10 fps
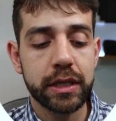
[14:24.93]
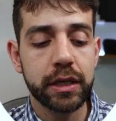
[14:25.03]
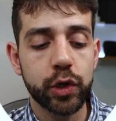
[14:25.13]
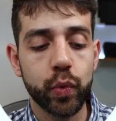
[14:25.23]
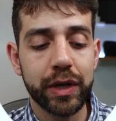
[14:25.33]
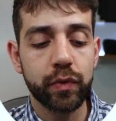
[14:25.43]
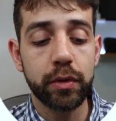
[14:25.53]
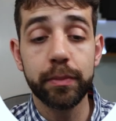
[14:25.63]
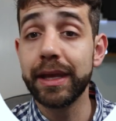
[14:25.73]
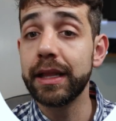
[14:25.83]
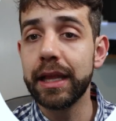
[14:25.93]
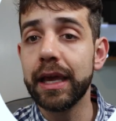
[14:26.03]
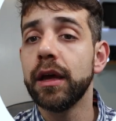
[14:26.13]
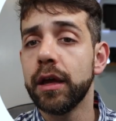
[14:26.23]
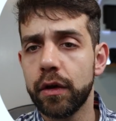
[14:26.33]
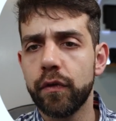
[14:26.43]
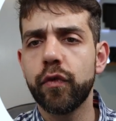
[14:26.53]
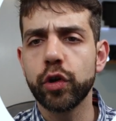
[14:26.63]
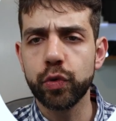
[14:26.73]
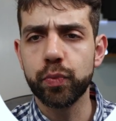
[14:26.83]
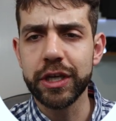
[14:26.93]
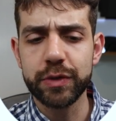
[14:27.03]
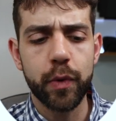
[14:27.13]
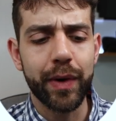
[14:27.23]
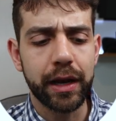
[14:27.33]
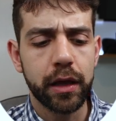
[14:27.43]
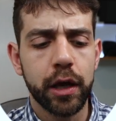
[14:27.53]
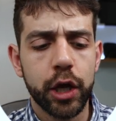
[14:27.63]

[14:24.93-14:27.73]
and third one will be the PhotoPrism one.